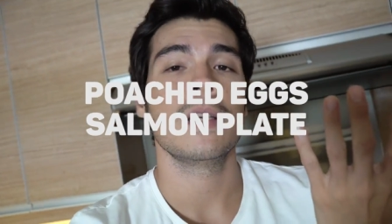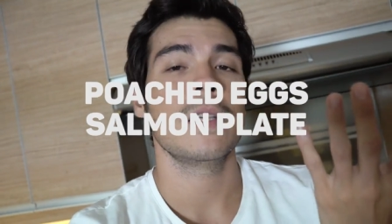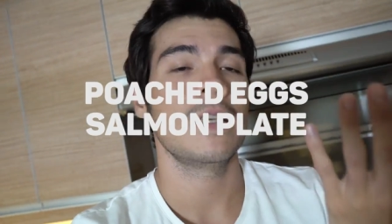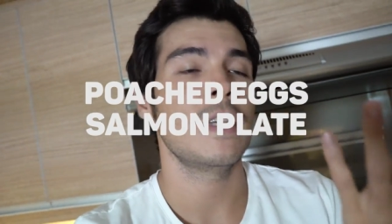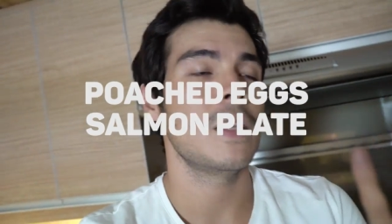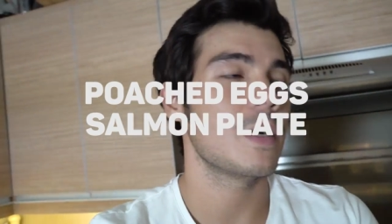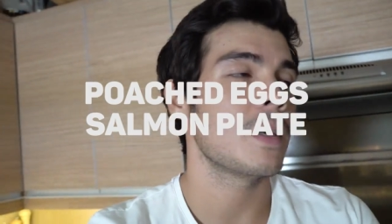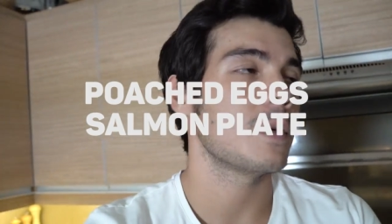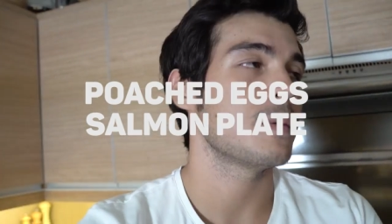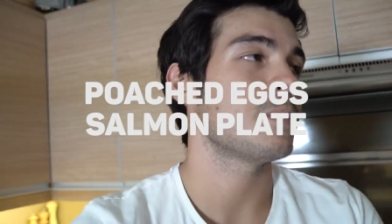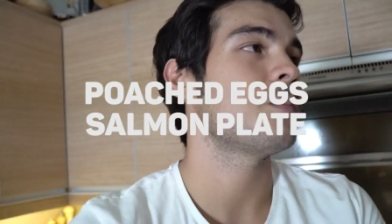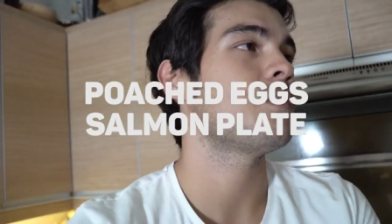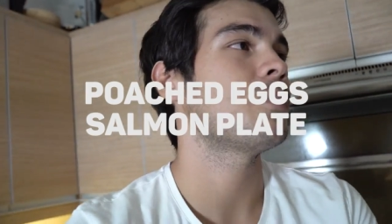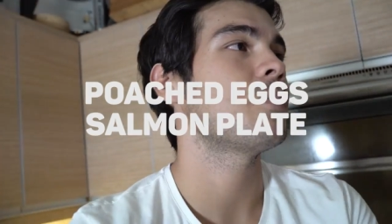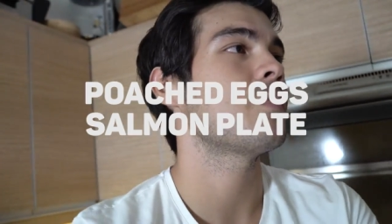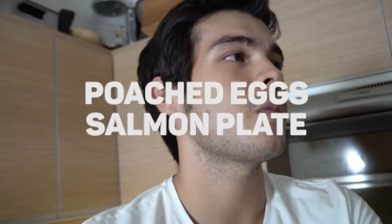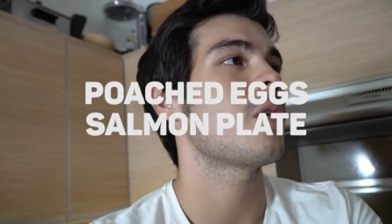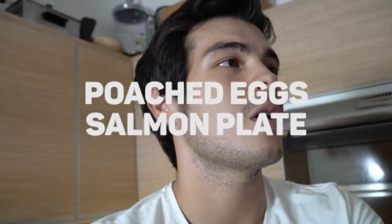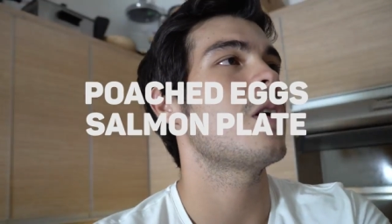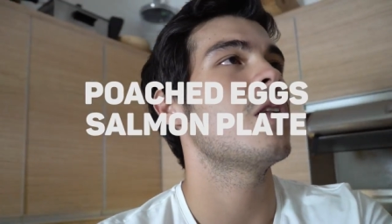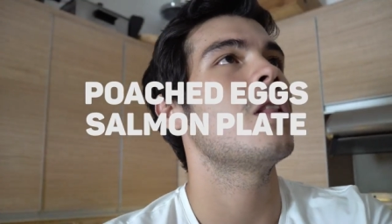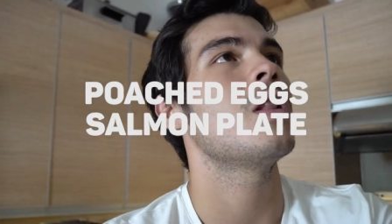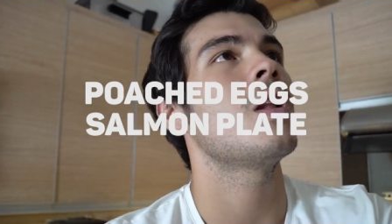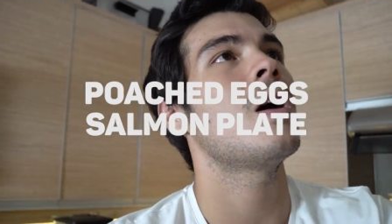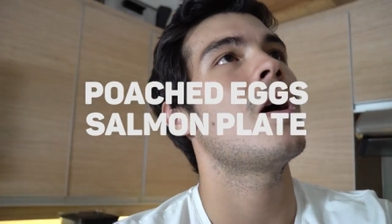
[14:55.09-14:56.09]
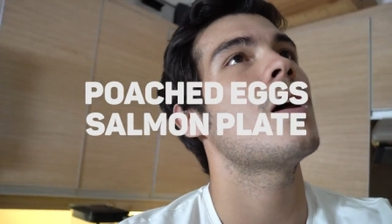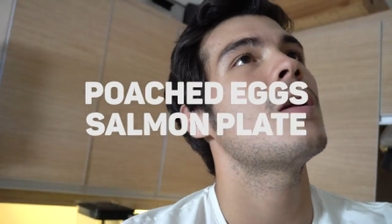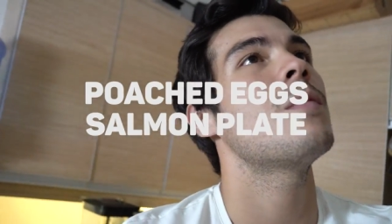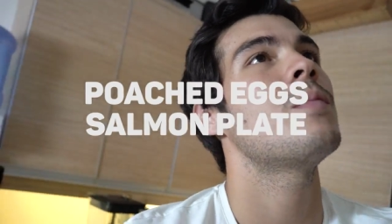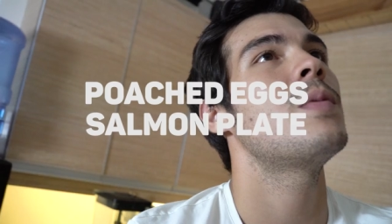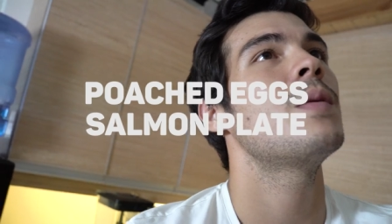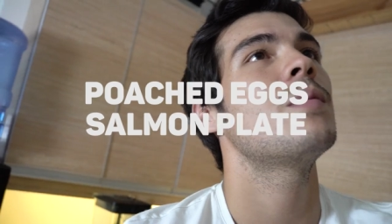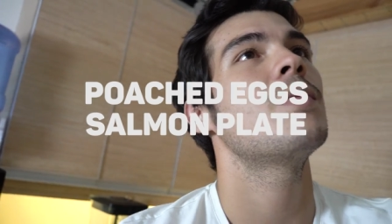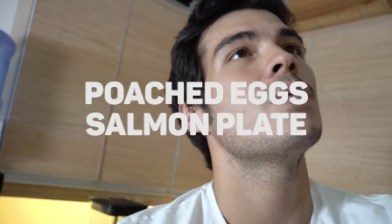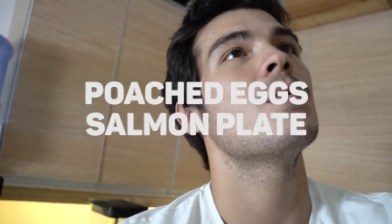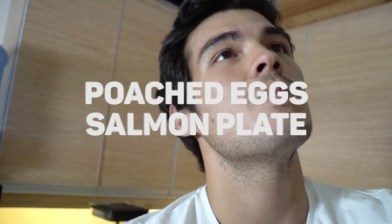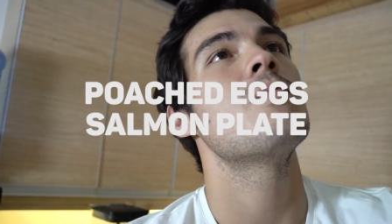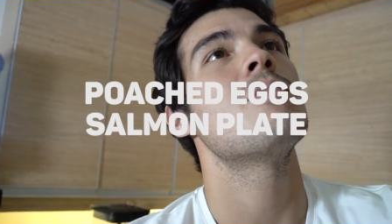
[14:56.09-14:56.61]
You know, a lot of
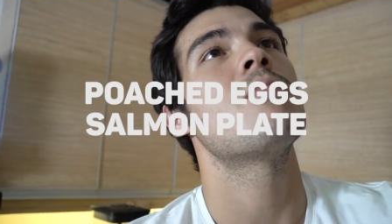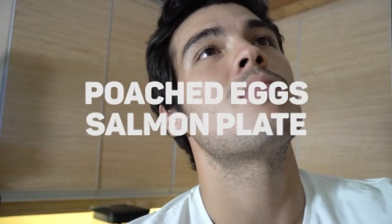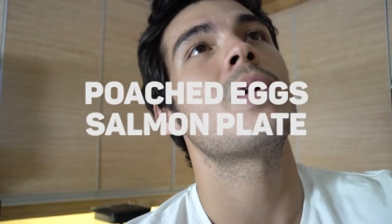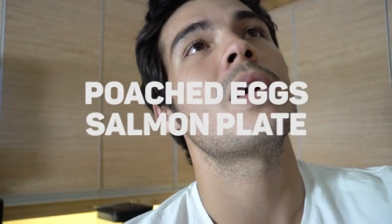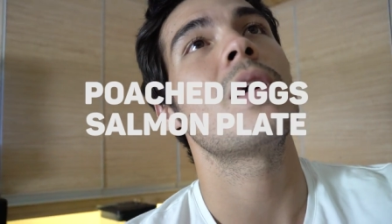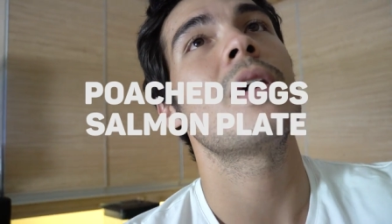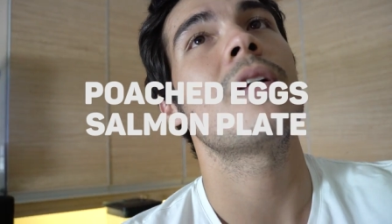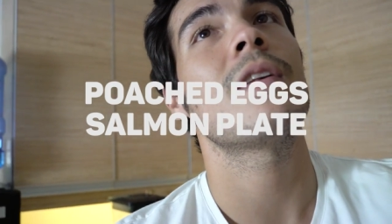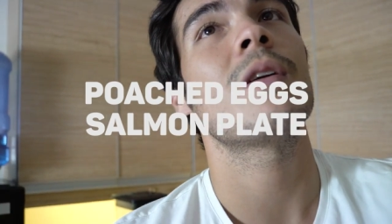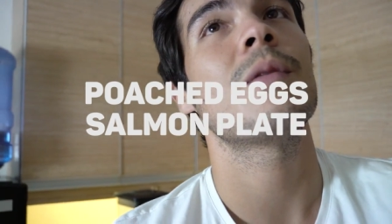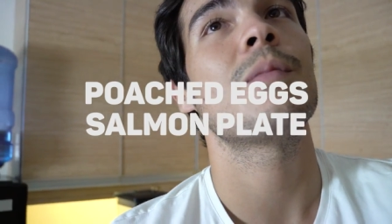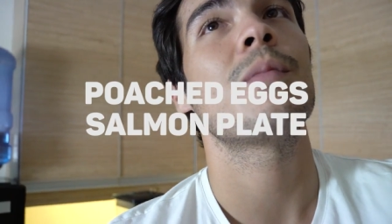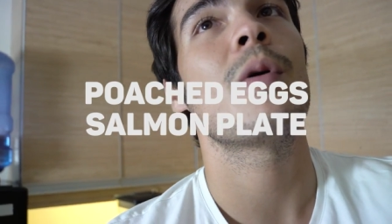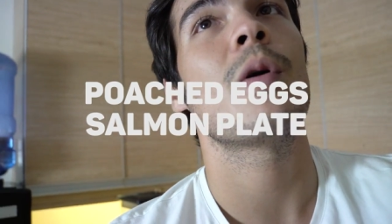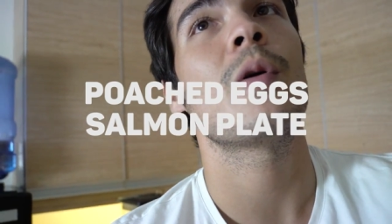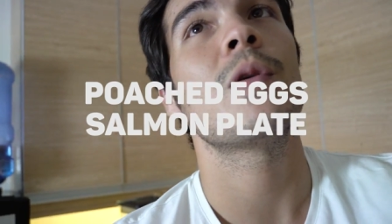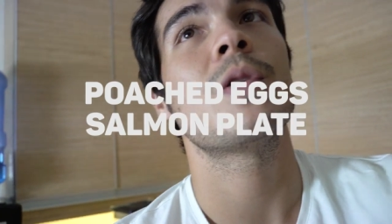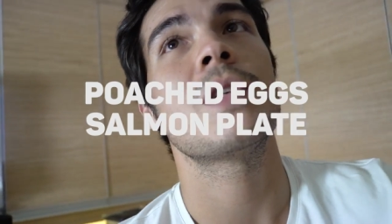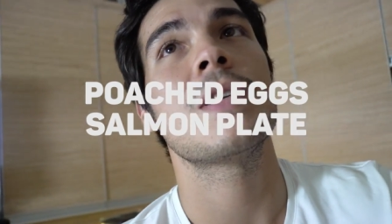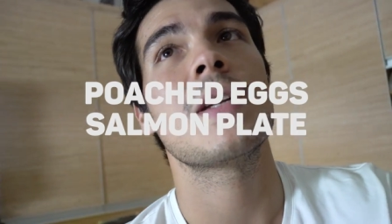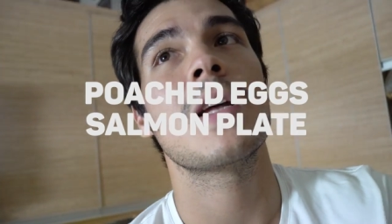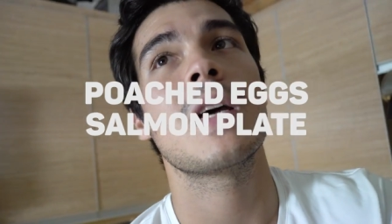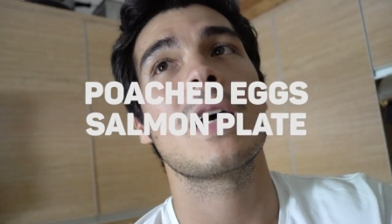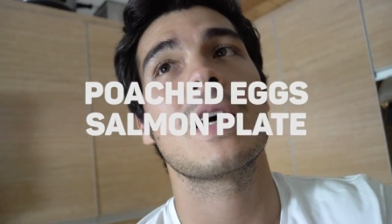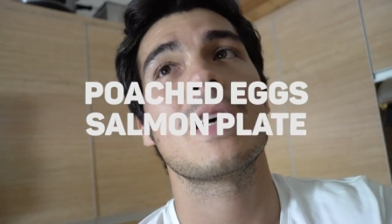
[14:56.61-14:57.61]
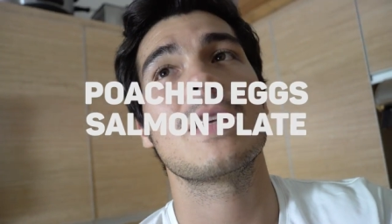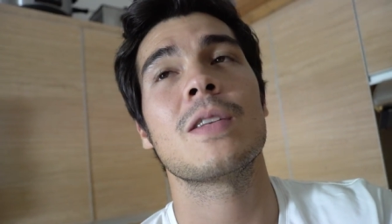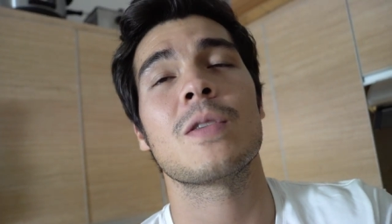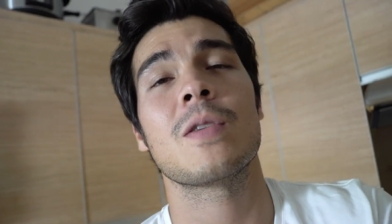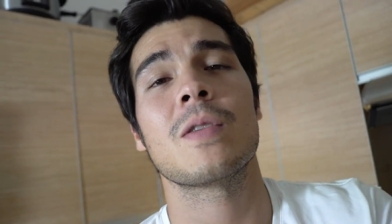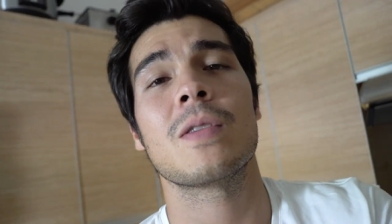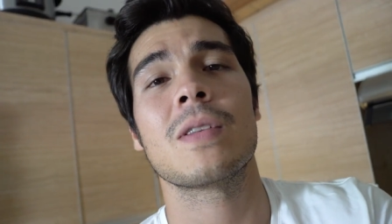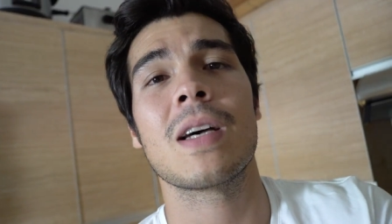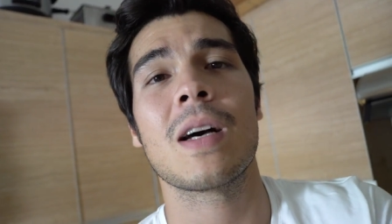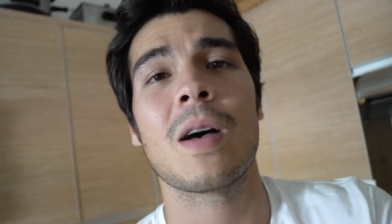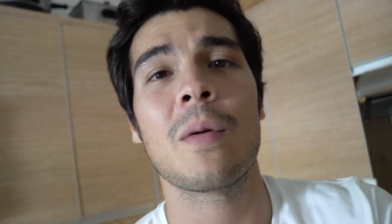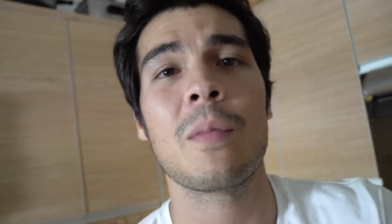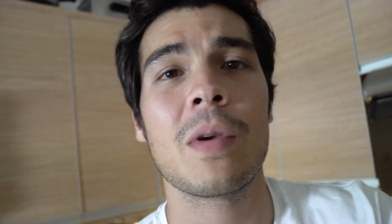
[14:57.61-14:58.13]
people break their poached eggs or
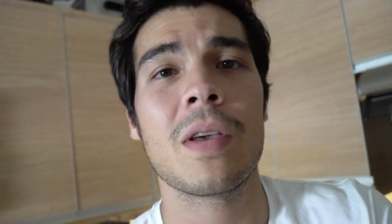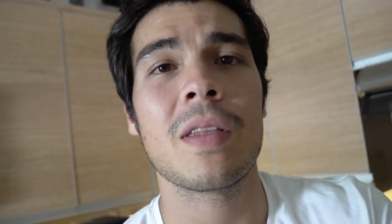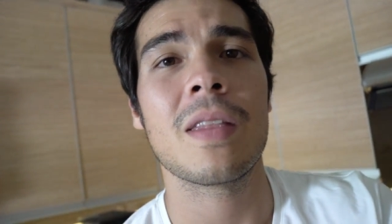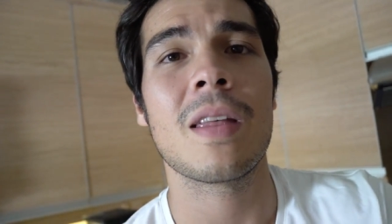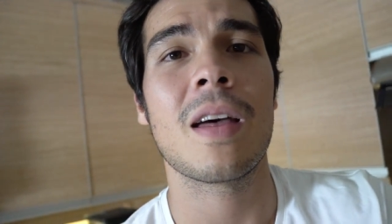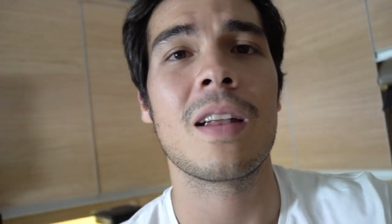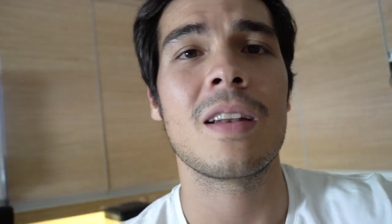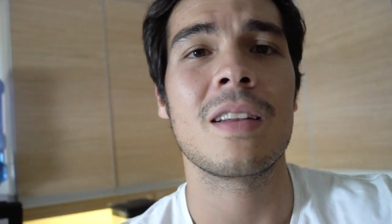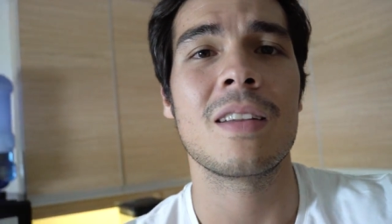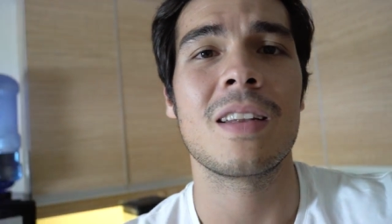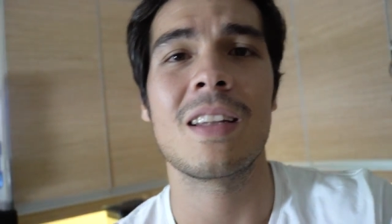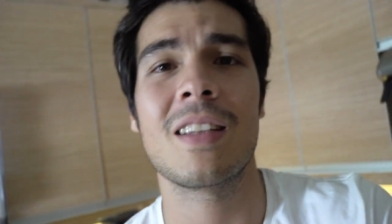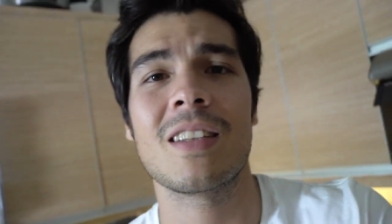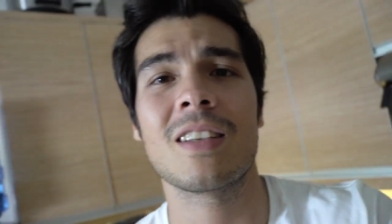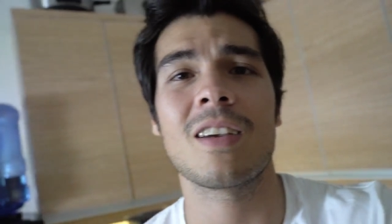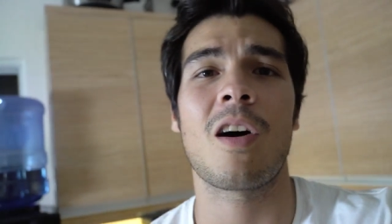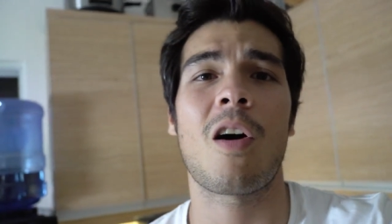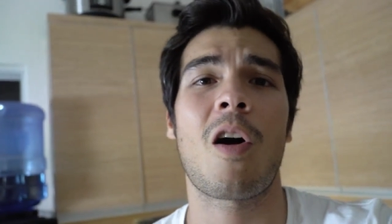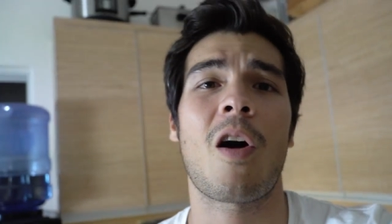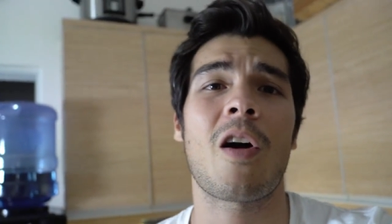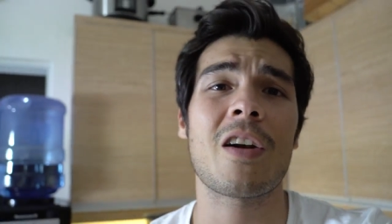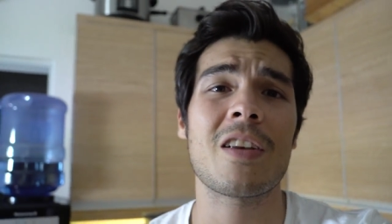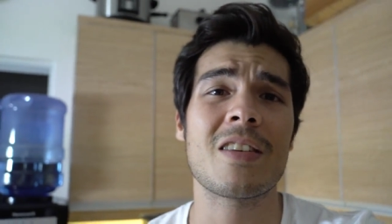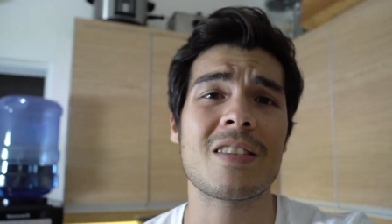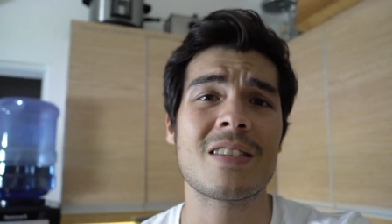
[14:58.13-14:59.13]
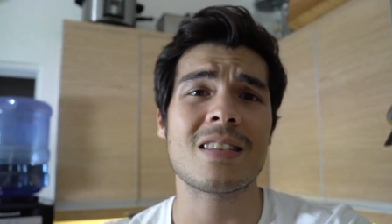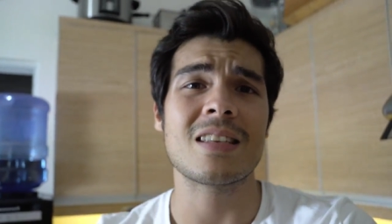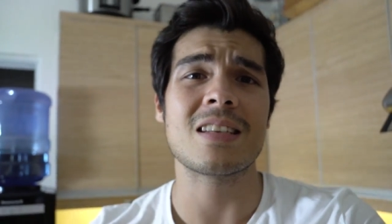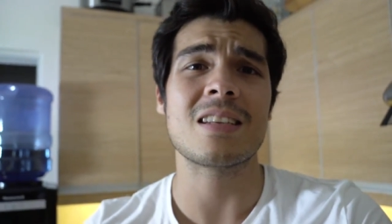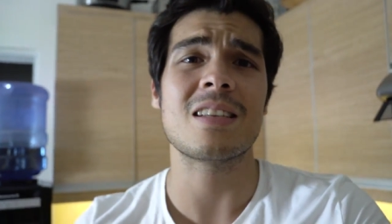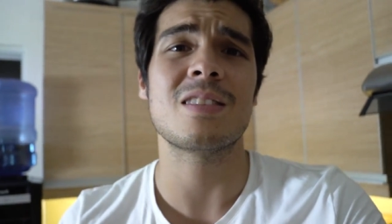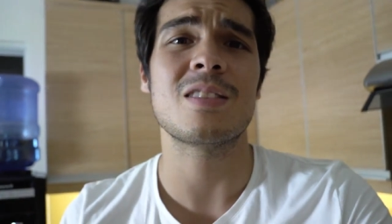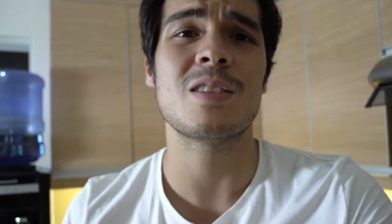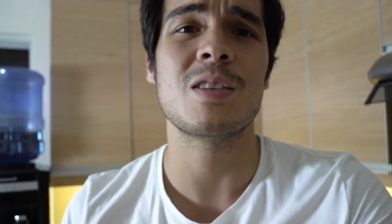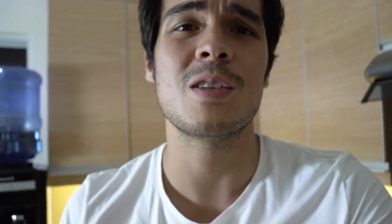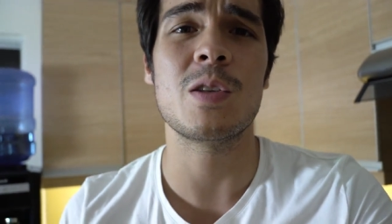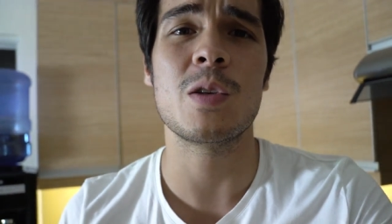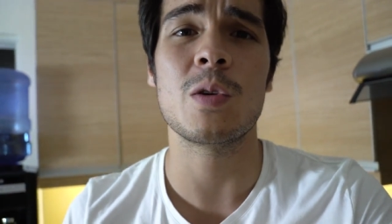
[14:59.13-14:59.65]
tell me that it's the hardest
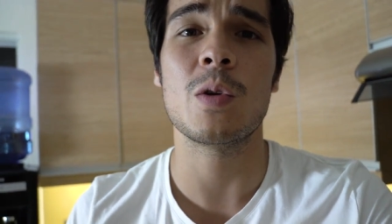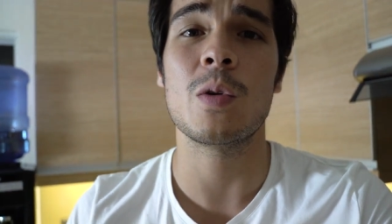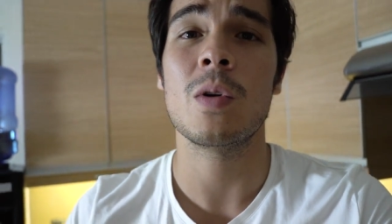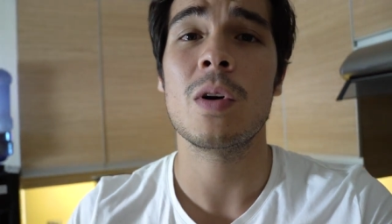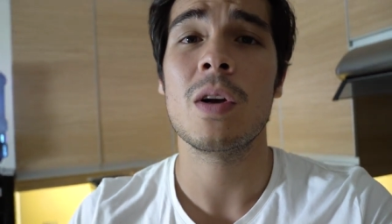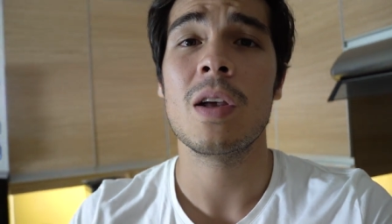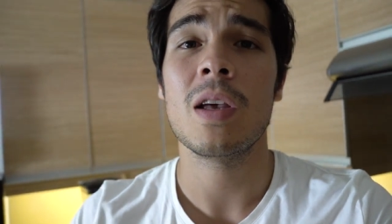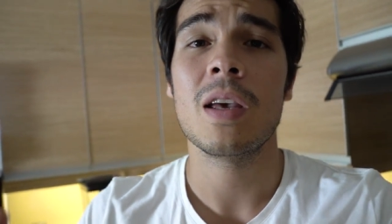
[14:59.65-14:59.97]
thing to do.